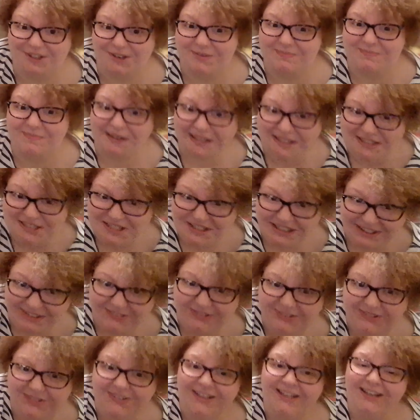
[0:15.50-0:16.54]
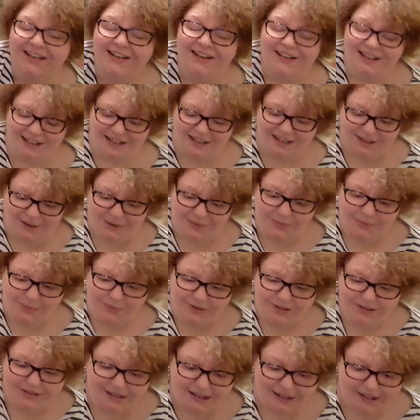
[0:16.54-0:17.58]
on my channel.
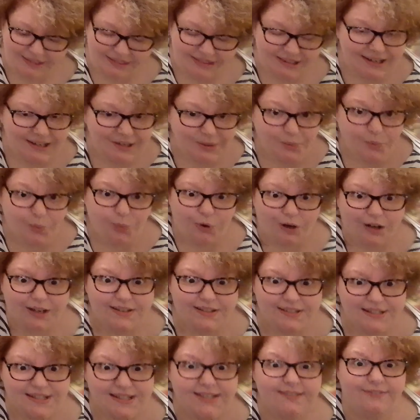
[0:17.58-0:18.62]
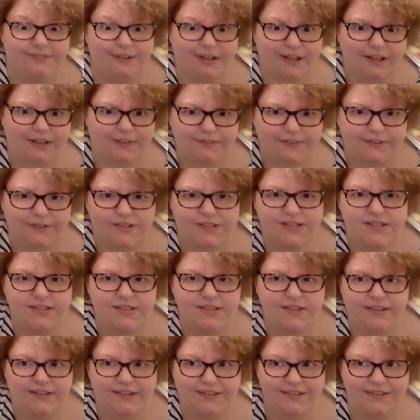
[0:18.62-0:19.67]
What I think it was the very first,
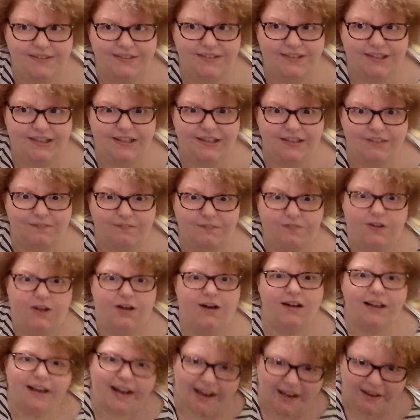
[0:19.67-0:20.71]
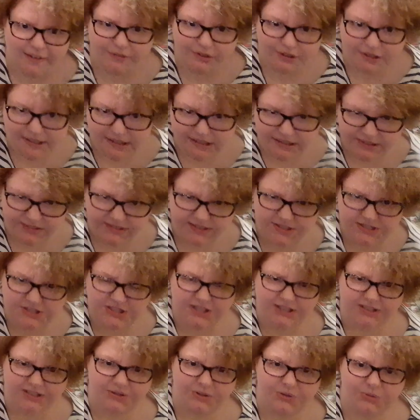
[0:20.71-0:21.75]
like, vlog I ever did on this
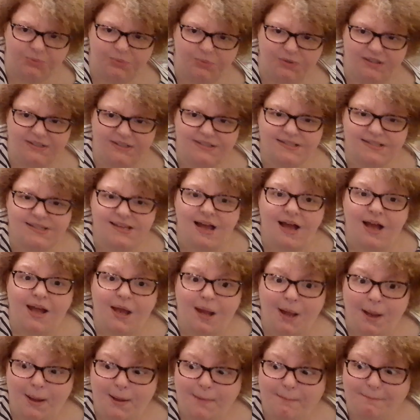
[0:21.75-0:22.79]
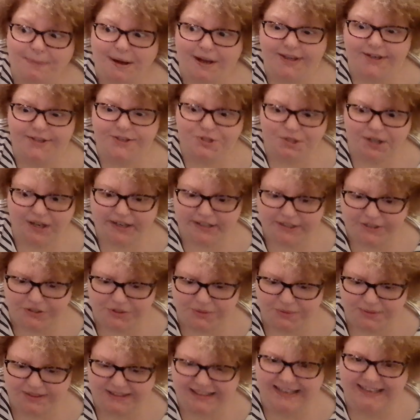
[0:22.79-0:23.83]
channel was my trying
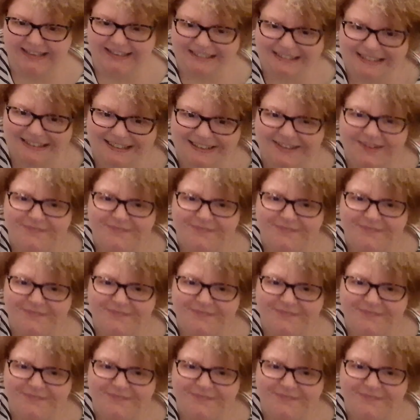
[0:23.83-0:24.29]
to read